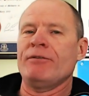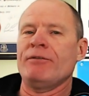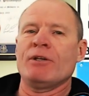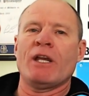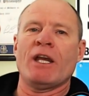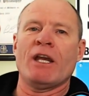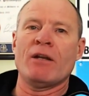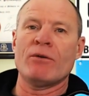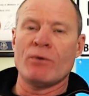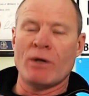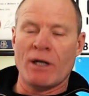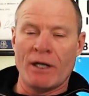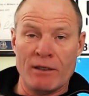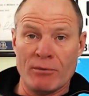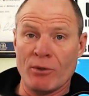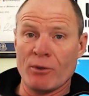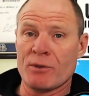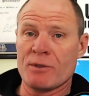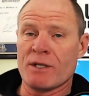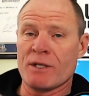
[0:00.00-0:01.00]
You can ride a
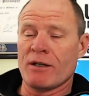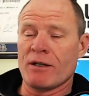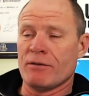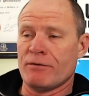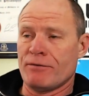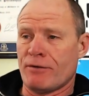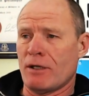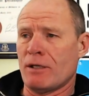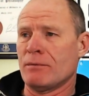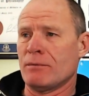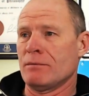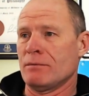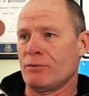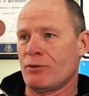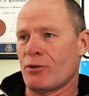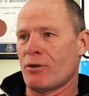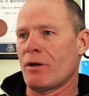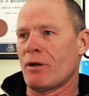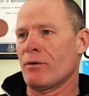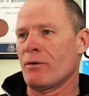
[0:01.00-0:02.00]
motorcycle from
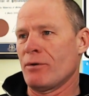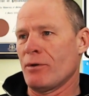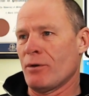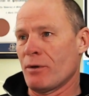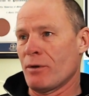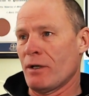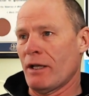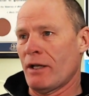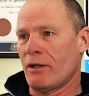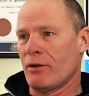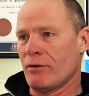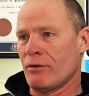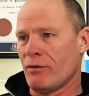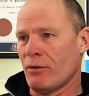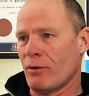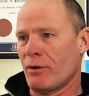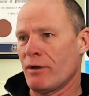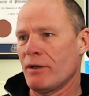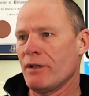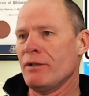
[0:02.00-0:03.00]
Toronto to Orlando, Florida.